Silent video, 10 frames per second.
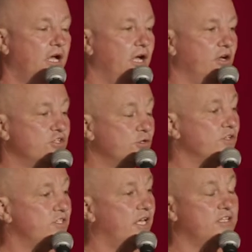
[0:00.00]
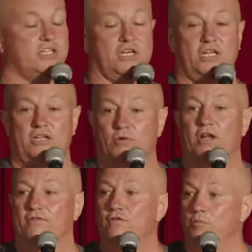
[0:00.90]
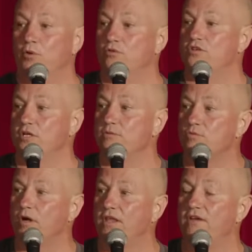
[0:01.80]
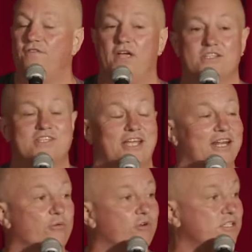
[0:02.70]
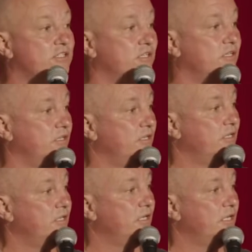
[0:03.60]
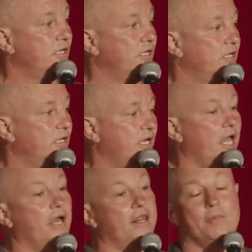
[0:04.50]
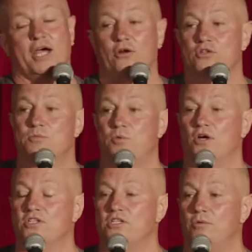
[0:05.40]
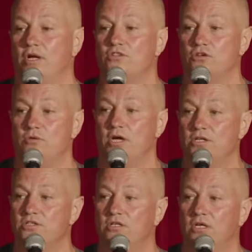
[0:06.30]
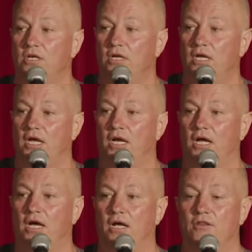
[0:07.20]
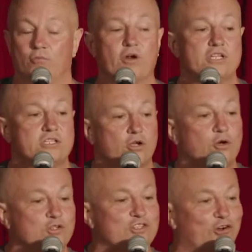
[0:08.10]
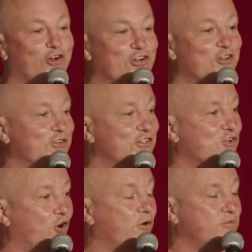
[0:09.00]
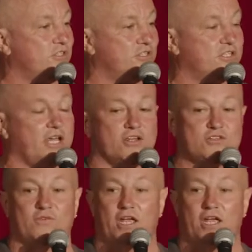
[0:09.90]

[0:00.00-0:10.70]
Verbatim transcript: uh, I saw a South Sydney, one of the football teams, one of their fans getting arrested. Now that may not surprise anyone too much, and uh, the reason, of course, that I knew this guy was a Souths